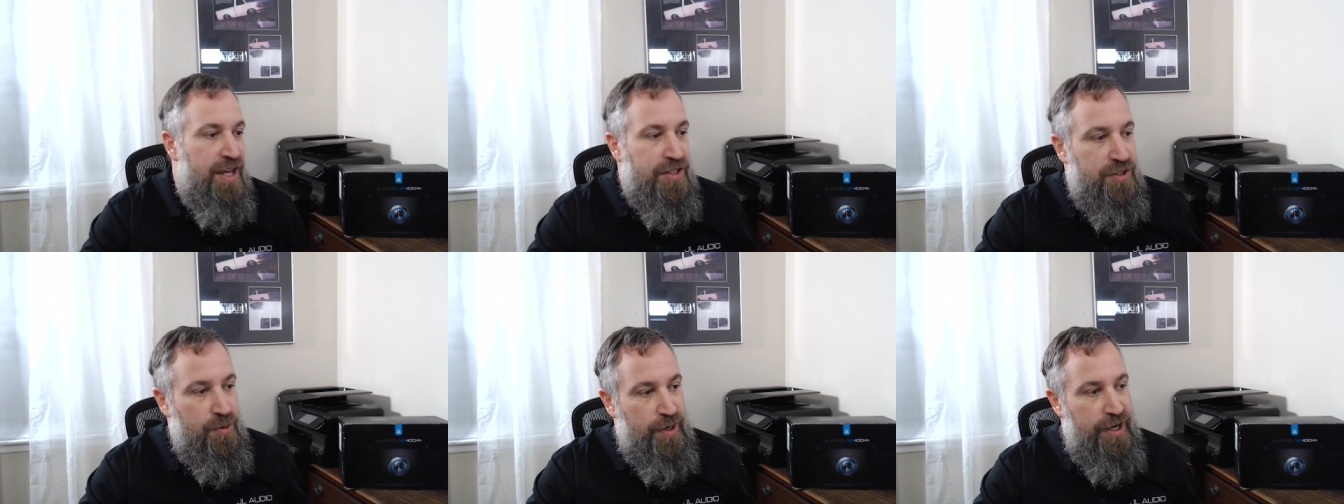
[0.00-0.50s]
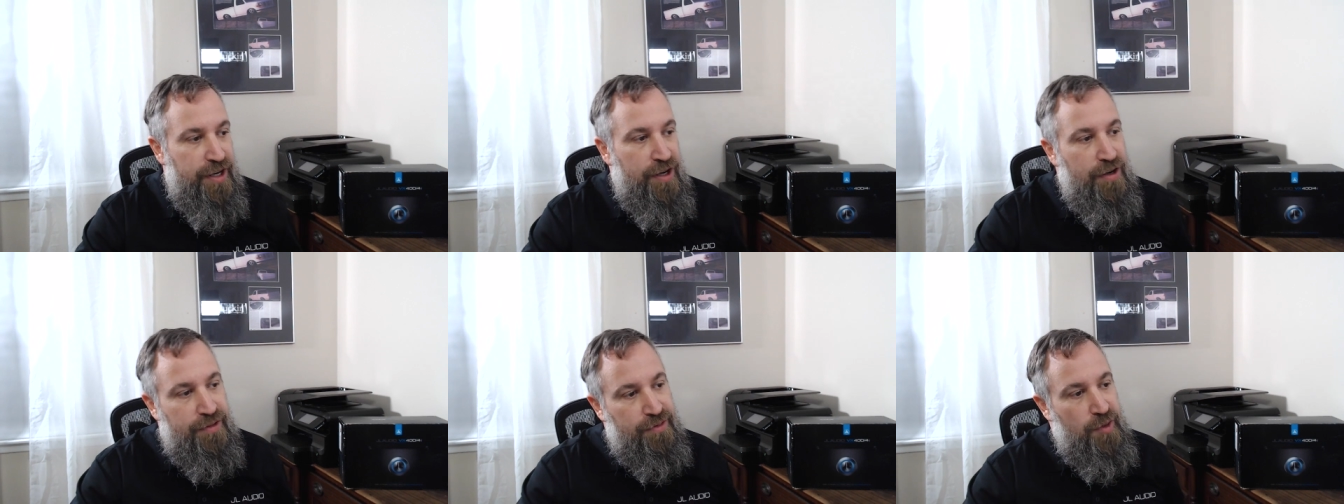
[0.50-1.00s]
So we're going to
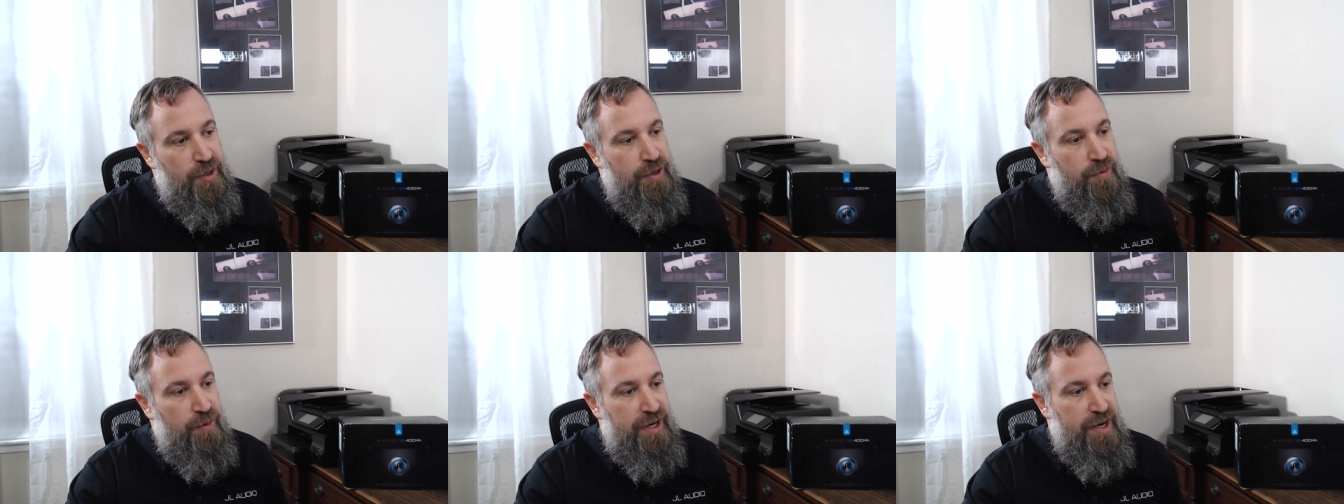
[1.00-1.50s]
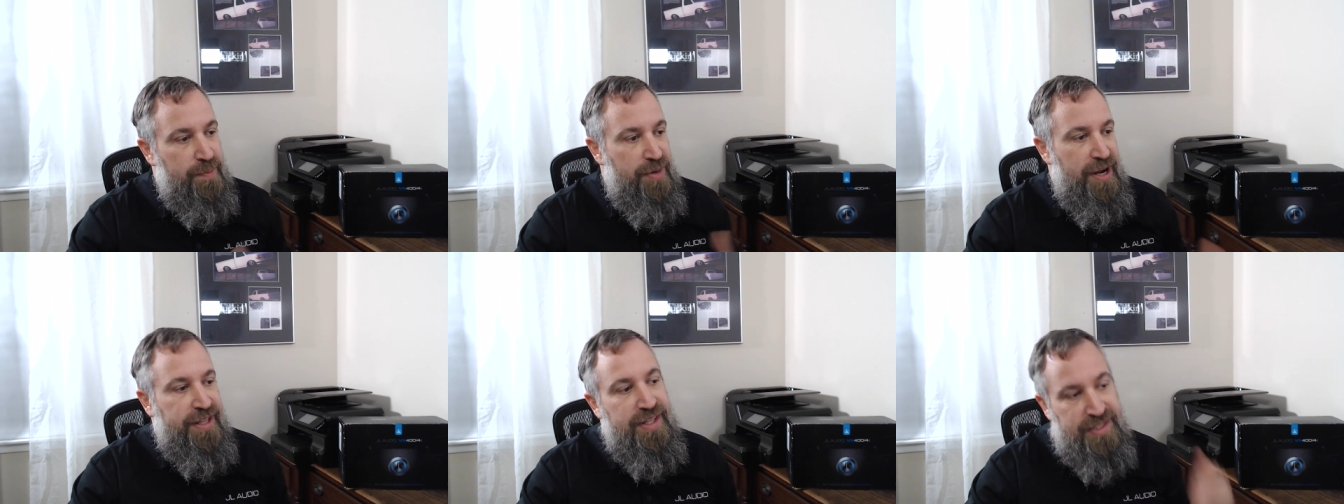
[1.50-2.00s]
go through and we're going to
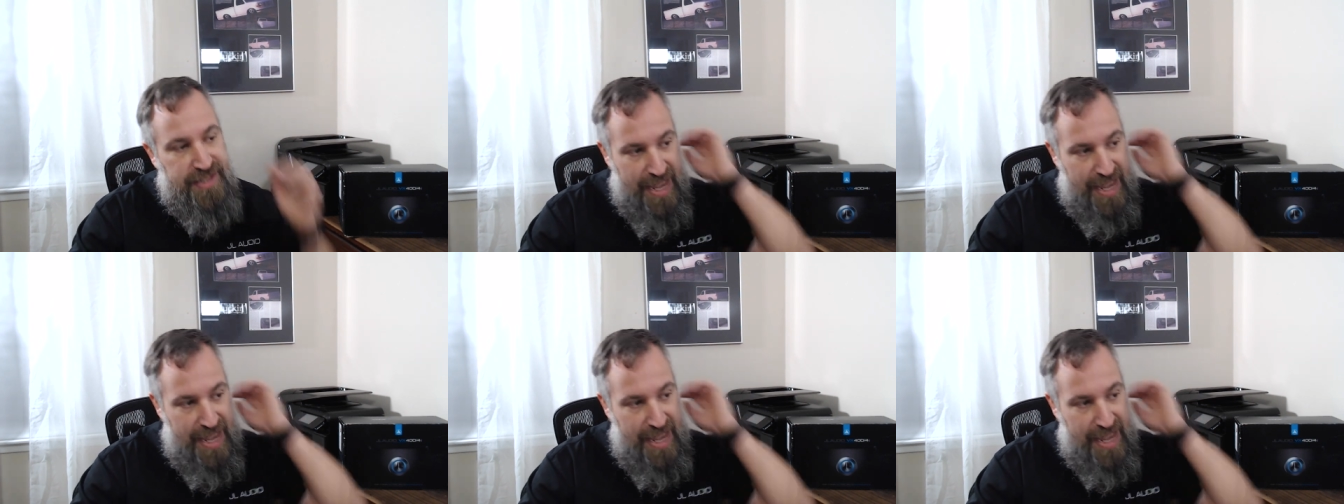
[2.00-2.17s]
break these